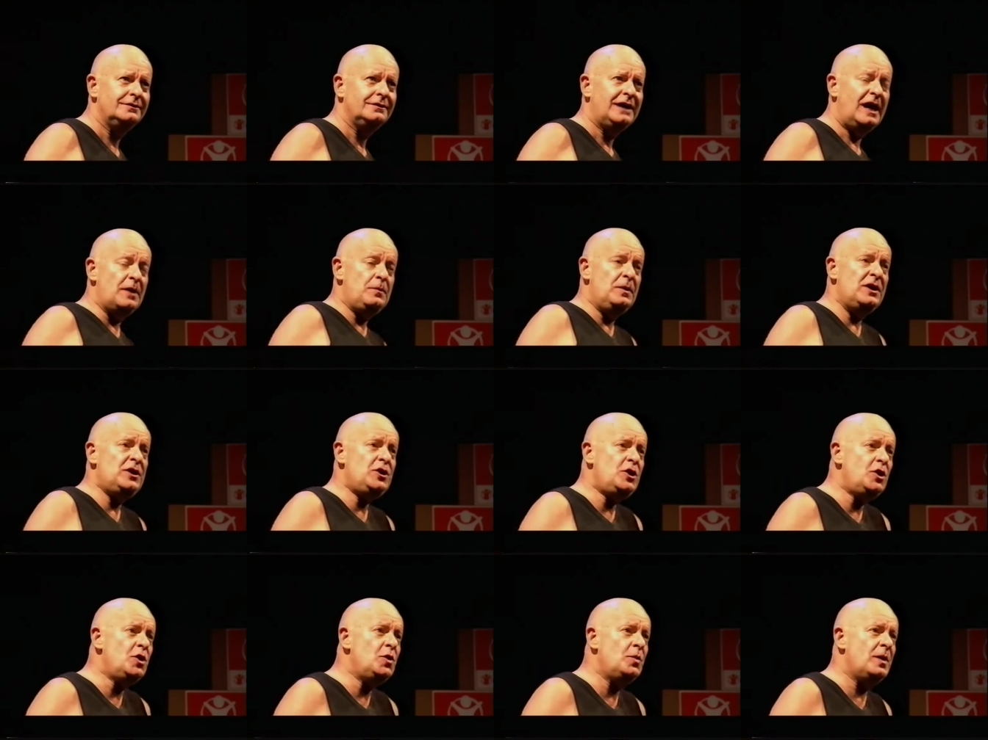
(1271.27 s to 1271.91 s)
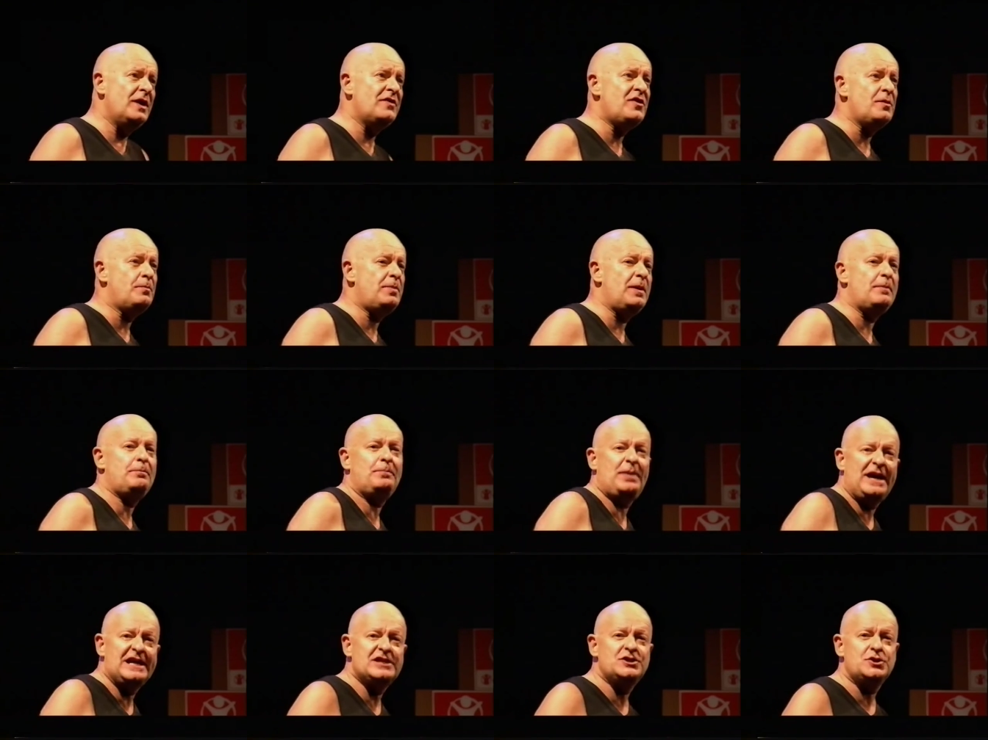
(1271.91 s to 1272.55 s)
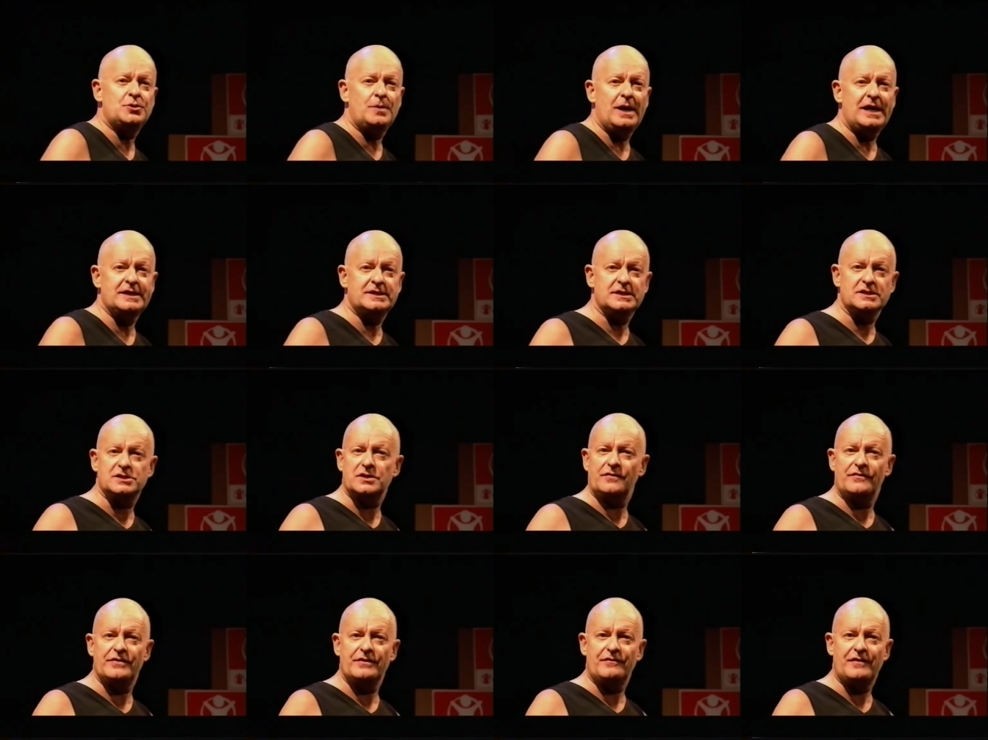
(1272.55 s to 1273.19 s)
And we knew where the
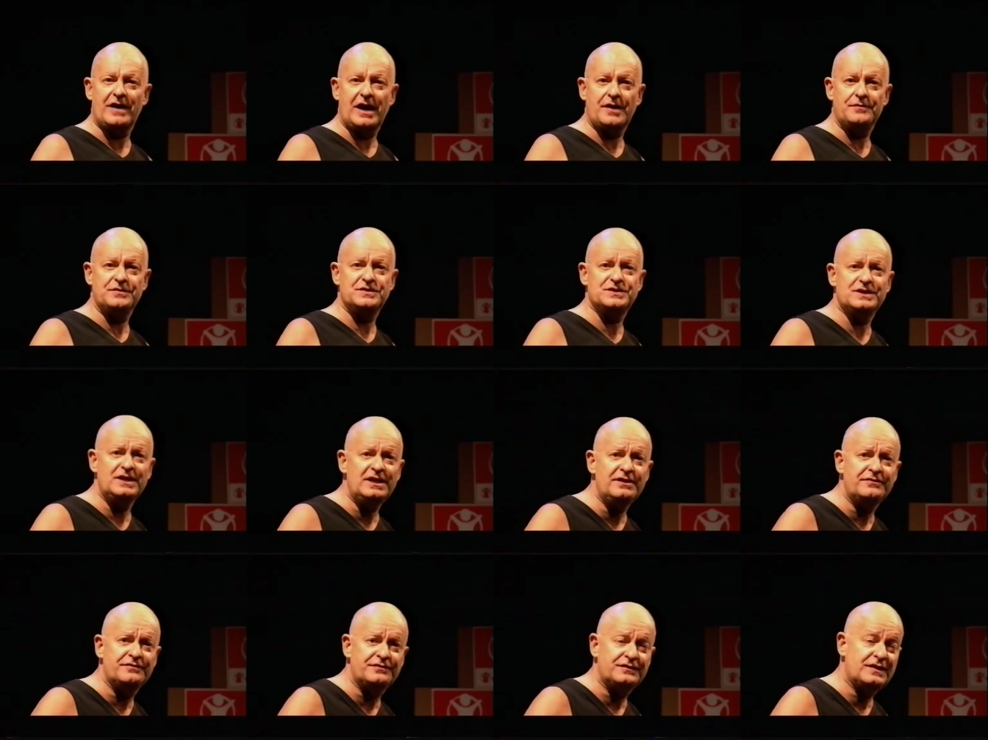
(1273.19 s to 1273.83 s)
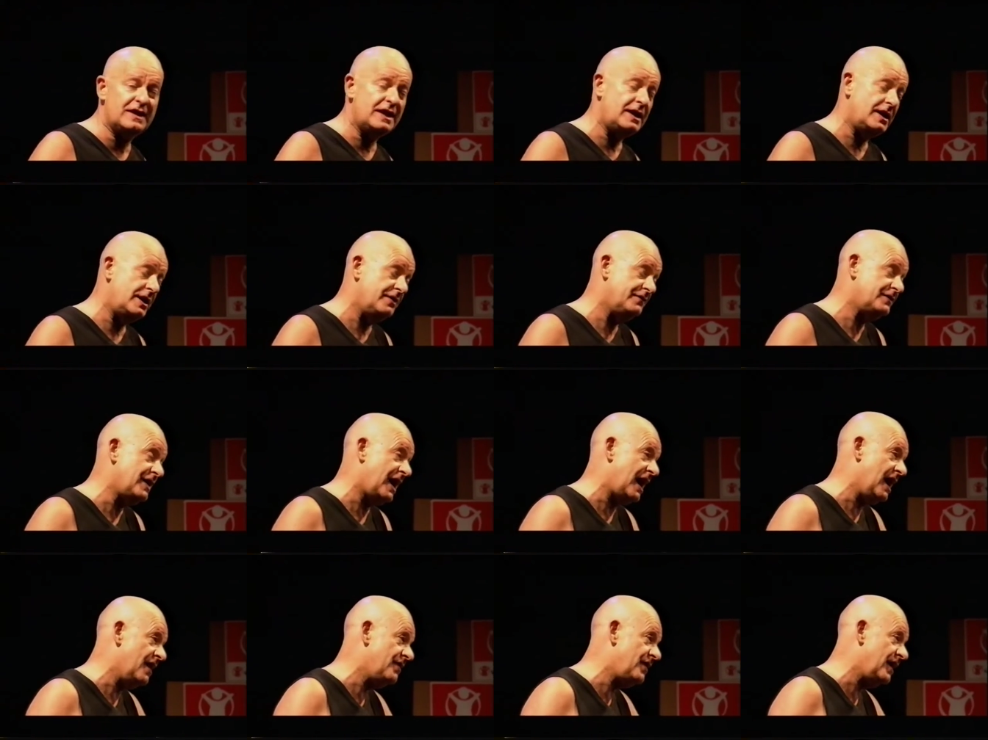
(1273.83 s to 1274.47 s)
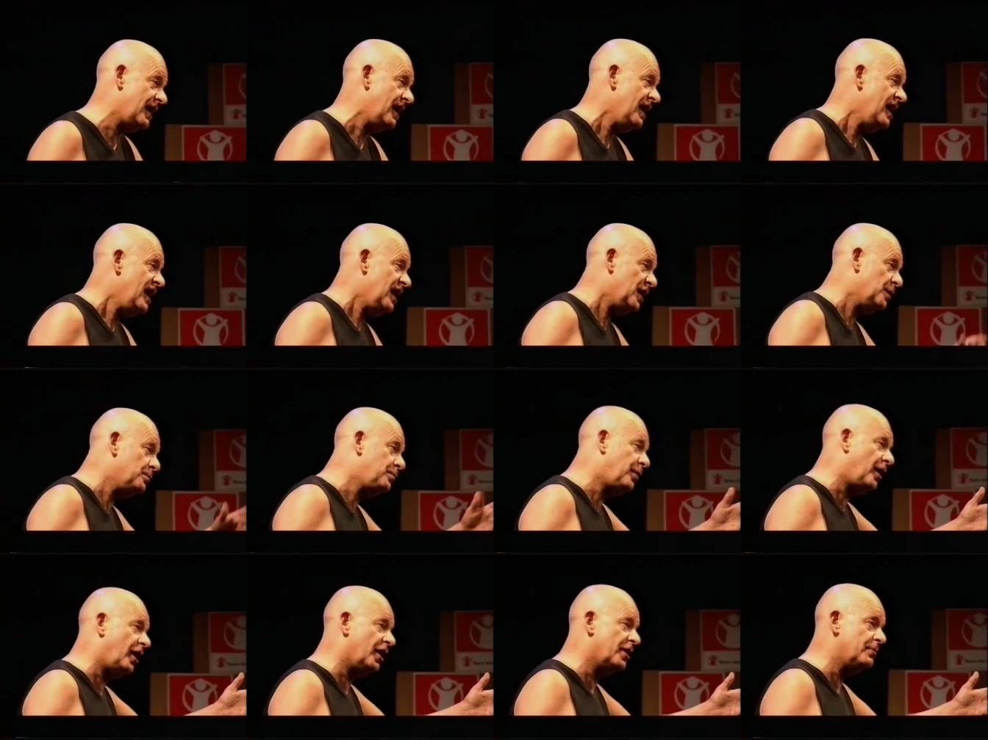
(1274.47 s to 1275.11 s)
perpetuators of the virus lived. They lived either in
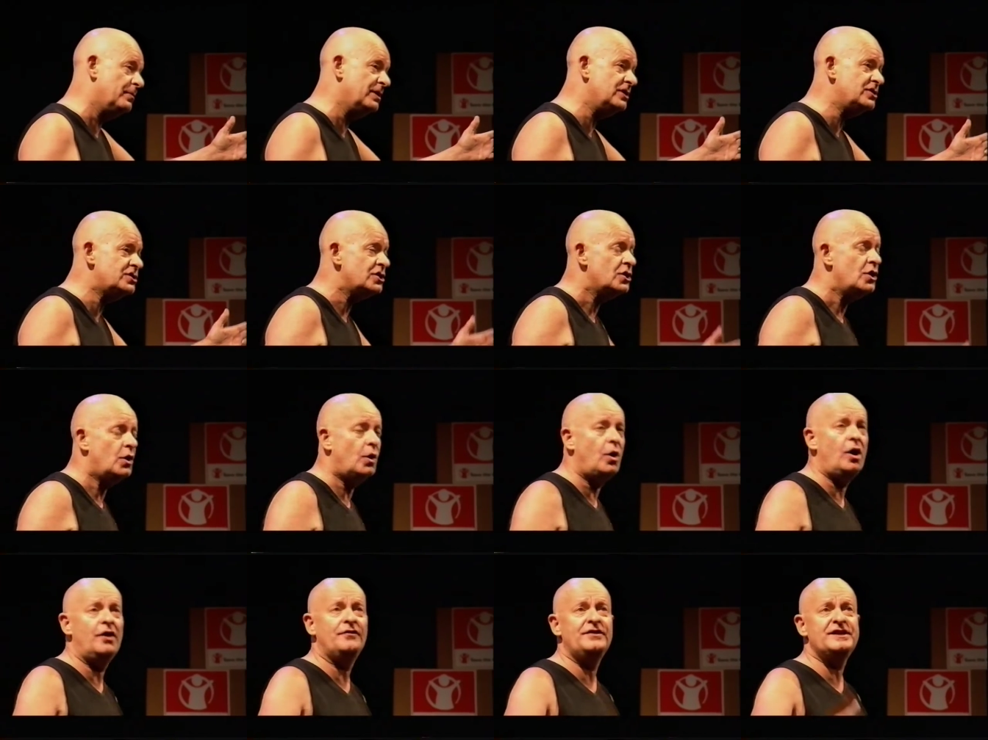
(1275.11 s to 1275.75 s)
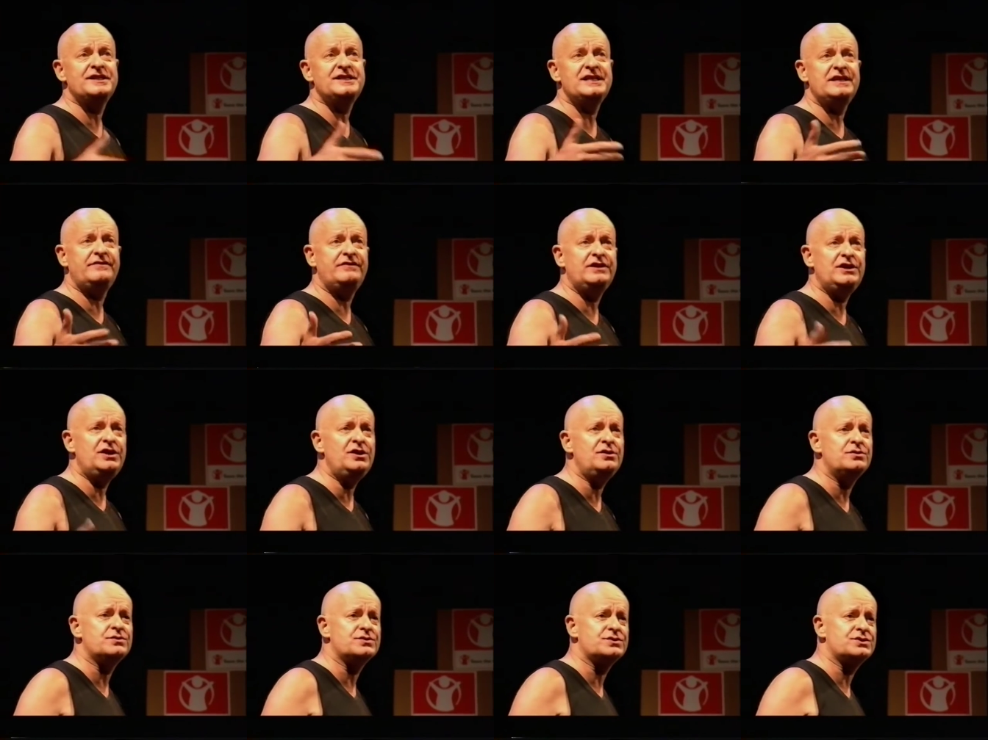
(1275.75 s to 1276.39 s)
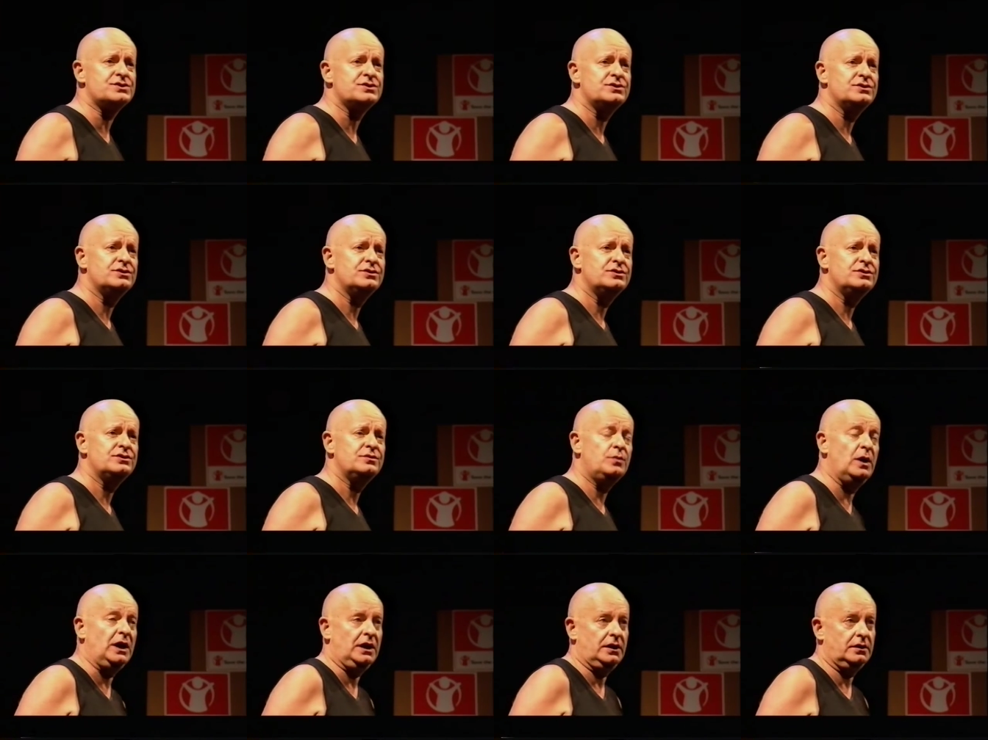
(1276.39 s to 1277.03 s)
Parliament or on the TV news.
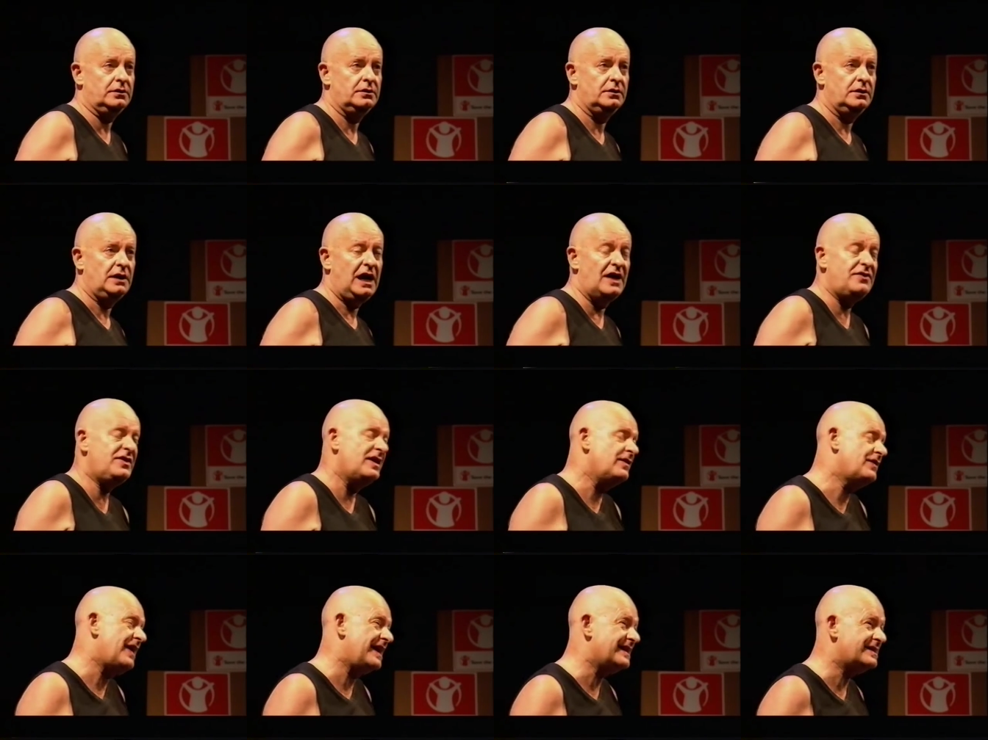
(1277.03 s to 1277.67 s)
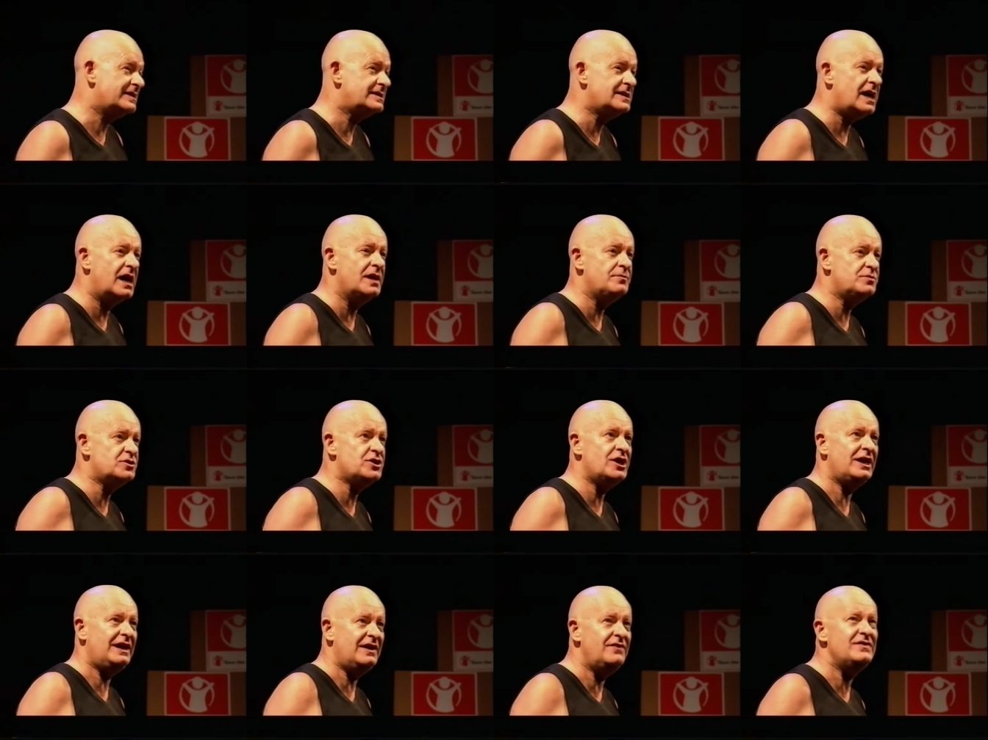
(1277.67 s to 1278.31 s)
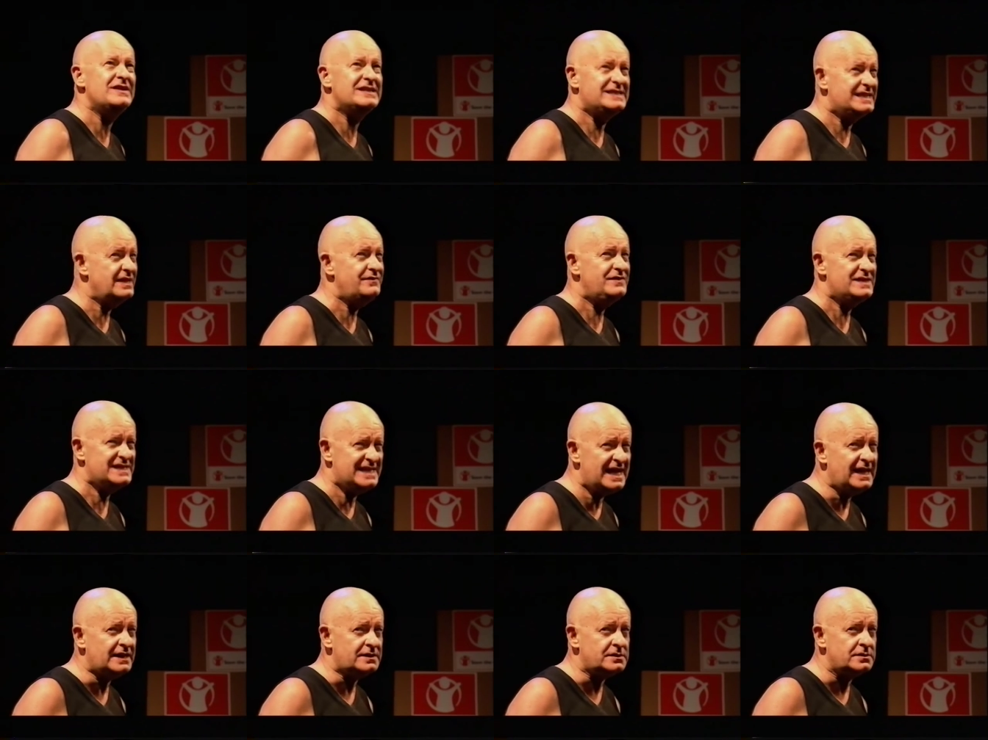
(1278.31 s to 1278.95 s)
Well, I think they had a timeshare in the TV
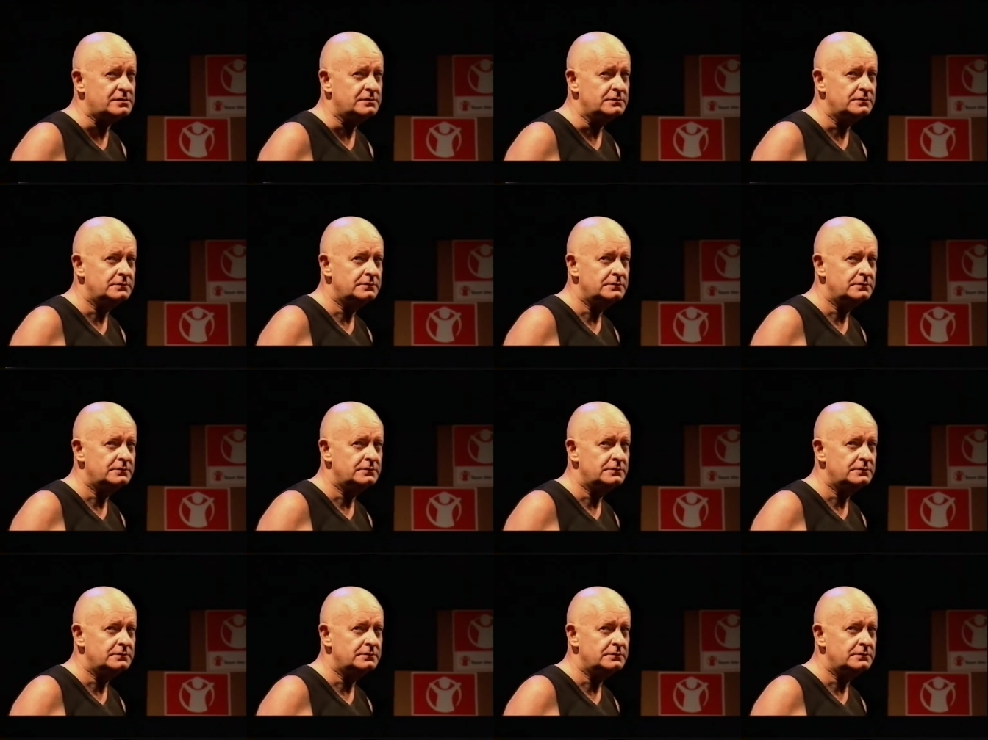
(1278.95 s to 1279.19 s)
set.